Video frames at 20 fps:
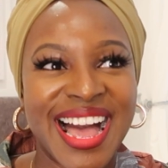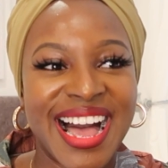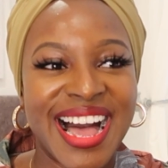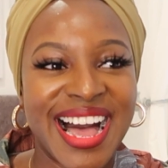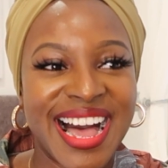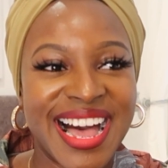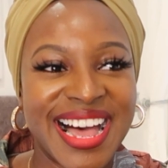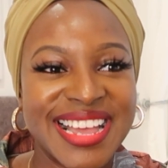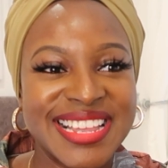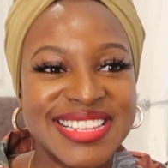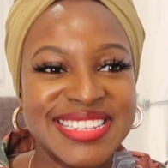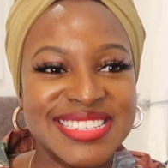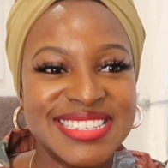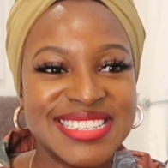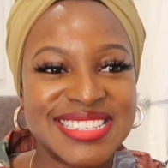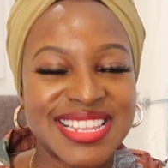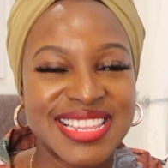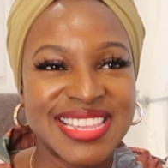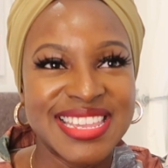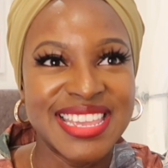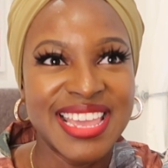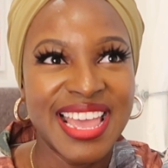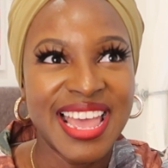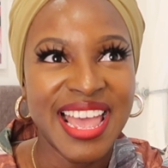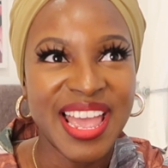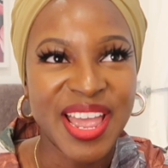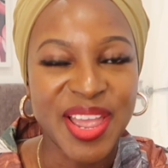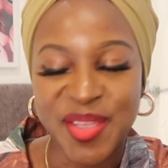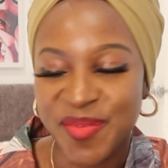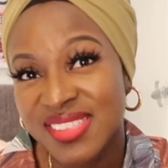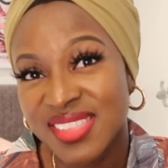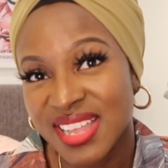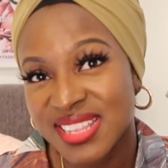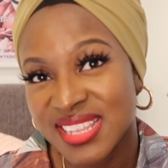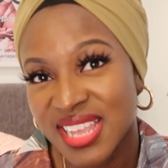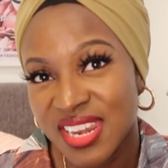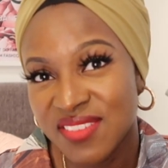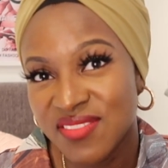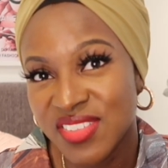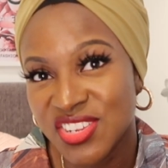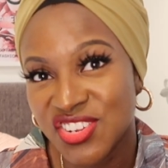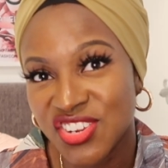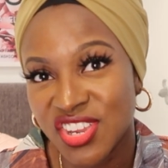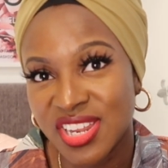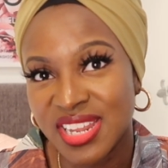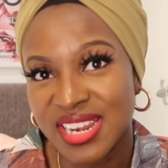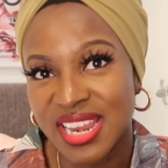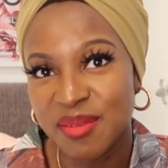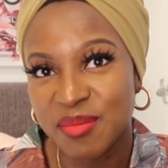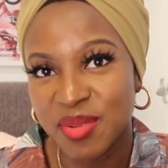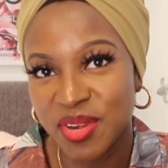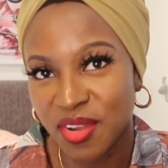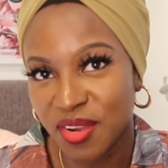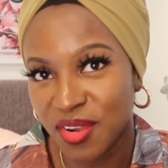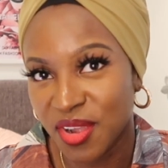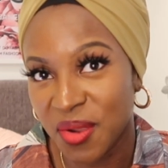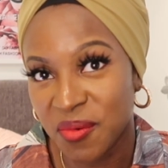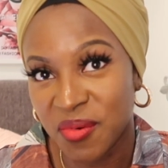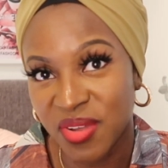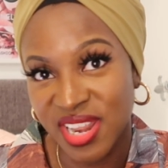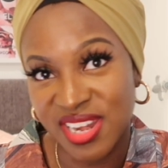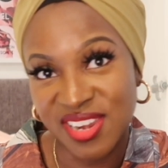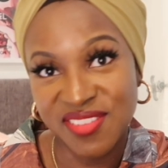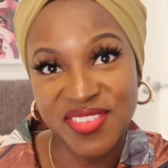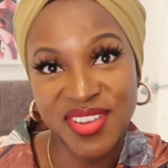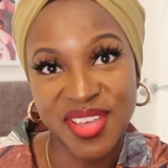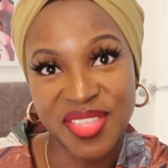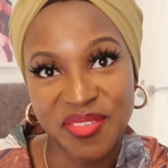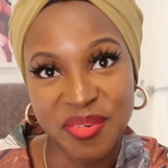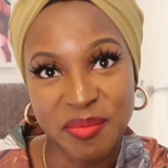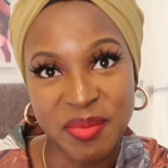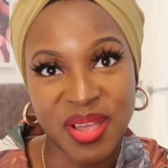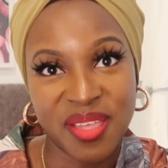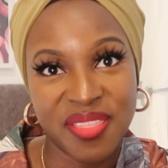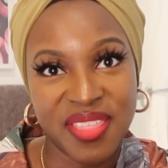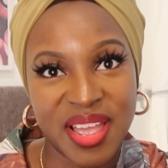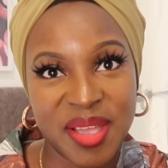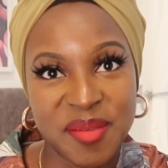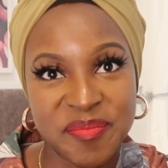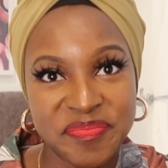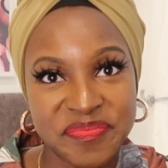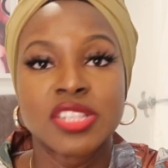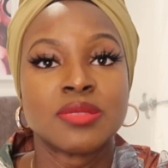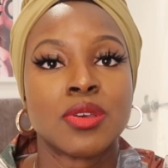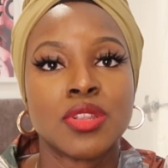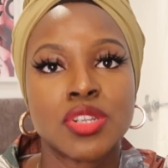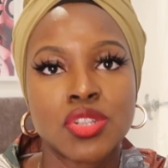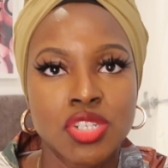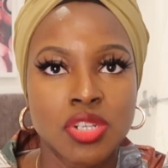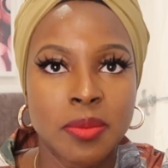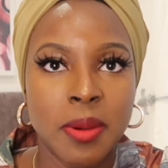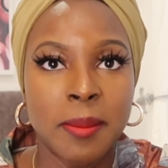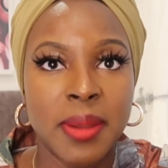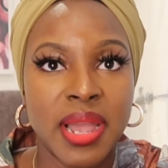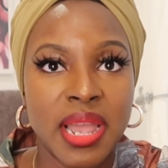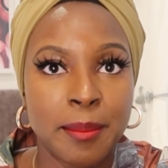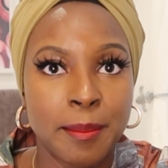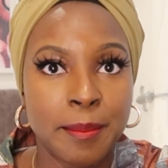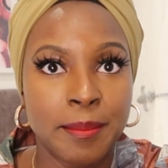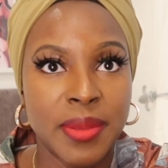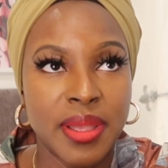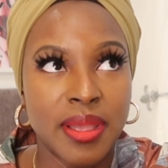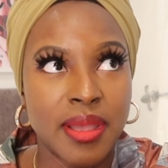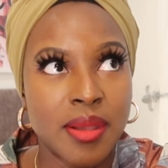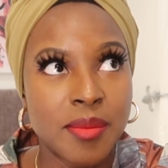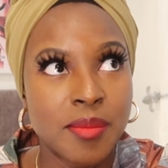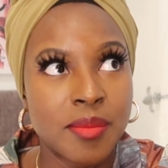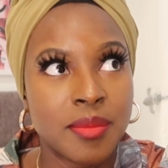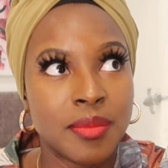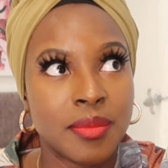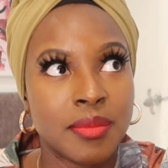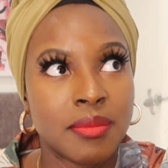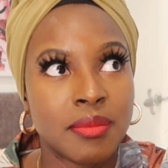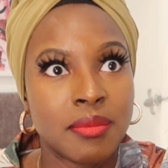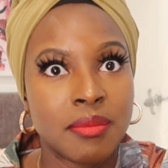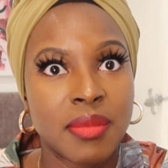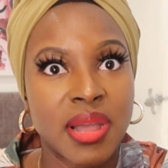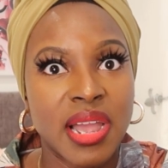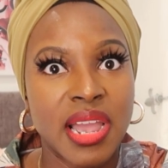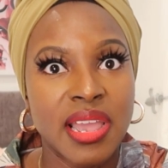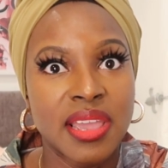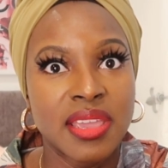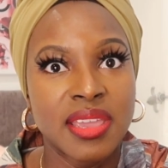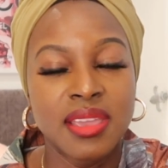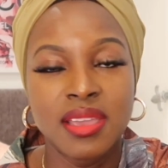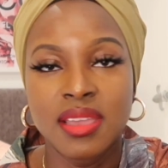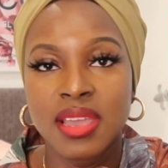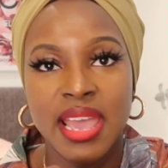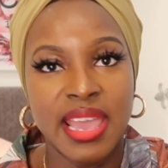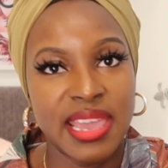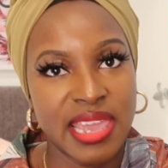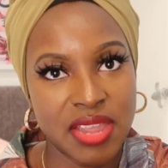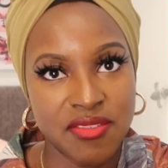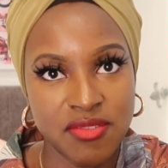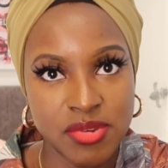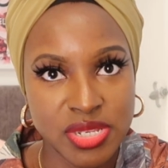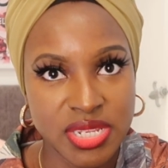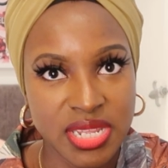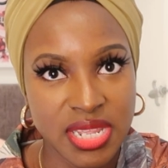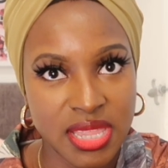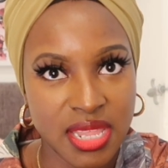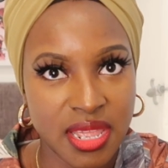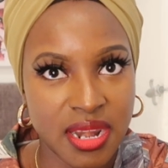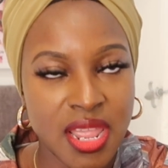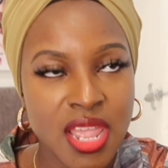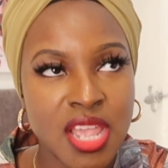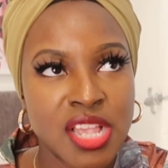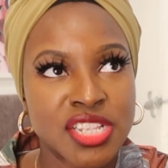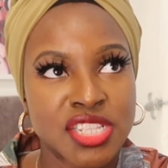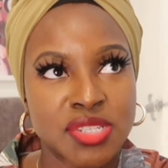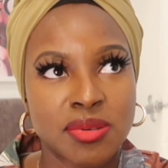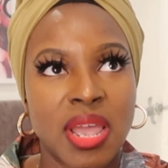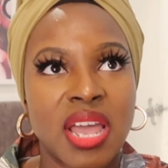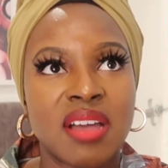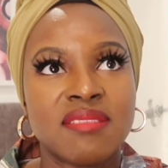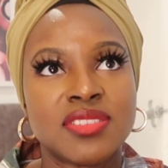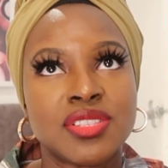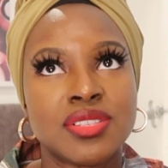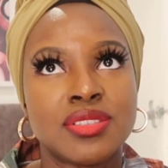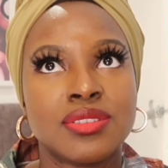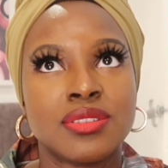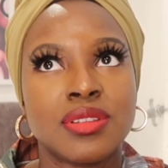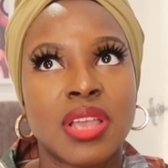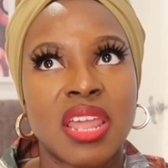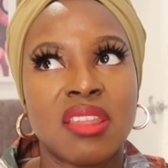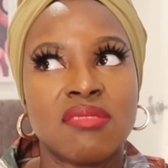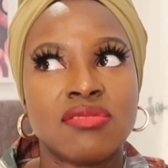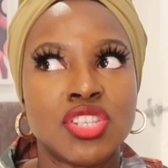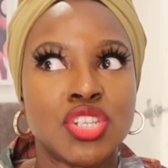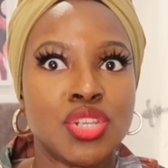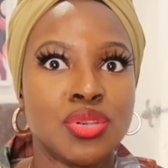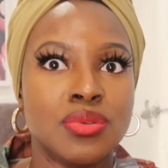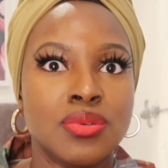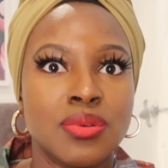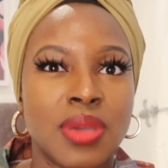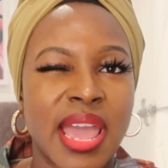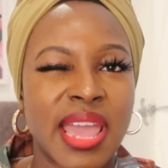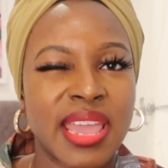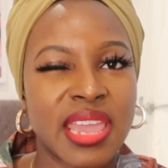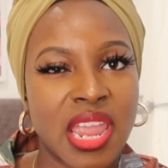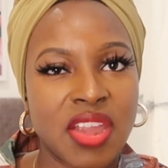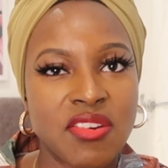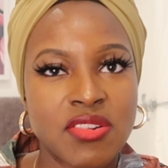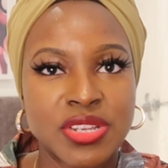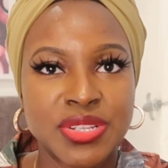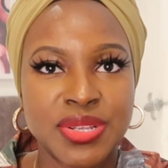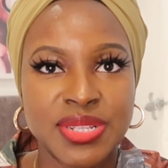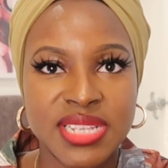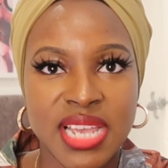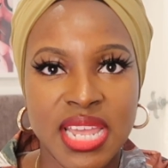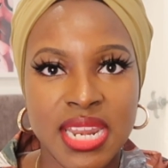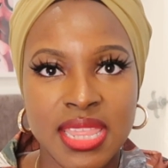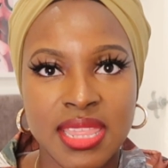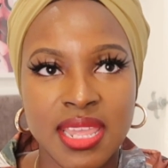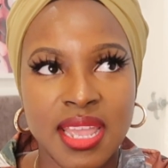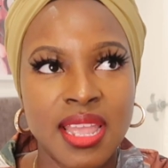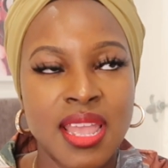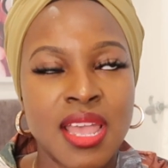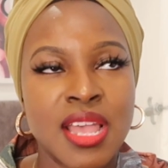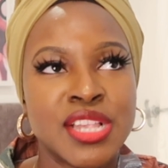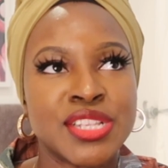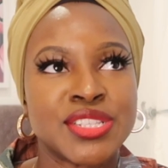And yeah, so that's kind of the journey. Let me not go on any further about that. So I'm going to talk to you about my my hair care routine then. So I have kind of 2 hair care routines kind of thing.